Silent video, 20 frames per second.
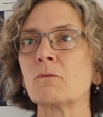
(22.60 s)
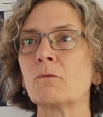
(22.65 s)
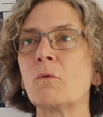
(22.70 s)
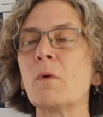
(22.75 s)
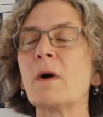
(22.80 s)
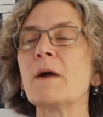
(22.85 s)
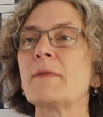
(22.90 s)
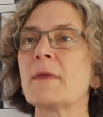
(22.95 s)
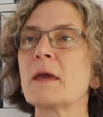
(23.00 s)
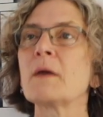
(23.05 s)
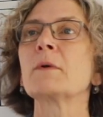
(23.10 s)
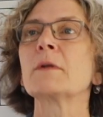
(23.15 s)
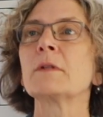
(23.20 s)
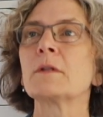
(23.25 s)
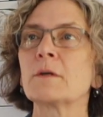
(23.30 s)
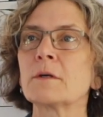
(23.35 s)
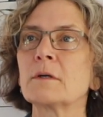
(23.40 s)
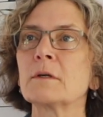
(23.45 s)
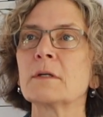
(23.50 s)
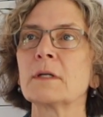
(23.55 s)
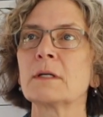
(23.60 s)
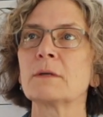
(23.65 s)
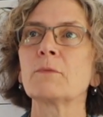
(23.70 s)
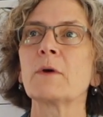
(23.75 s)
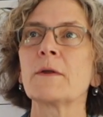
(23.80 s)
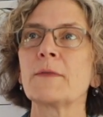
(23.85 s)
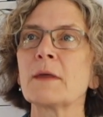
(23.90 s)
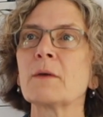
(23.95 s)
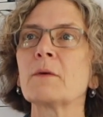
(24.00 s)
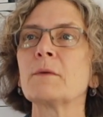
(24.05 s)
what they would learn and
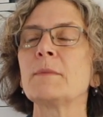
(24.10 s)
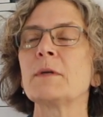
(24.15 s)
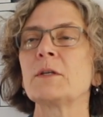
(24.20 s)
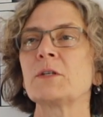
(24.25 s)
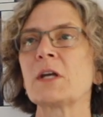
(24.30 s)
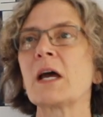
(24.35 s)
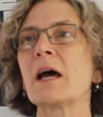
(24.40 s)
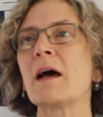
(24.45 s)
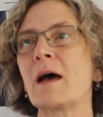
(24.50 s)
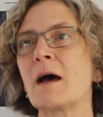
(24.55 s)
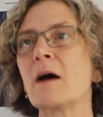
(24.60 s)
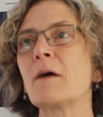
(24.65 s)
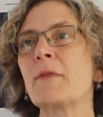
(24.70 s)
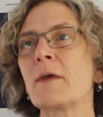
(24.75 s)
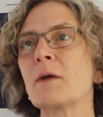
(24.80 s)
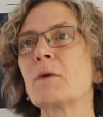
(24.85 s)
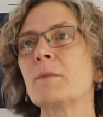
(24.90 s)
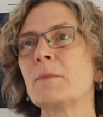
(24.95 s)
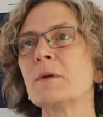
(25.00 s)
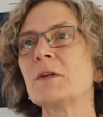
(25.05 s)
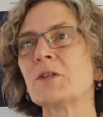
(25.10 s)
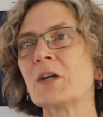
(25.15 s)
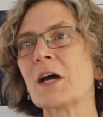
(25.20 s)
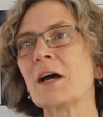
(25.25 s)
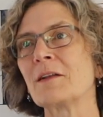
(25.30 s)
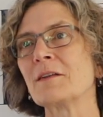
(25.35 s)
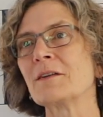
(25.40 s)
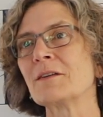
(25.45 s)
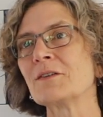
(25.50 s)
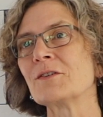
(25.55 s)
what they would be how they would be
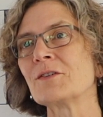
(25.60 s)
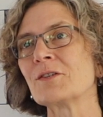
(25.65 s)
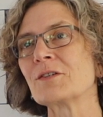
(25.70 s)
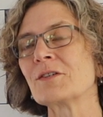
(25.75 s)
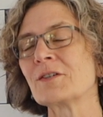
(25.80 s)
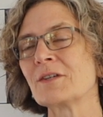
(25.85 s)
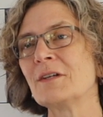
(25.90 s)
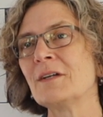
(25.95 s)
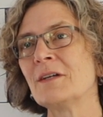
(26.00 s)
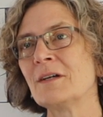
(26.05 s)
challenged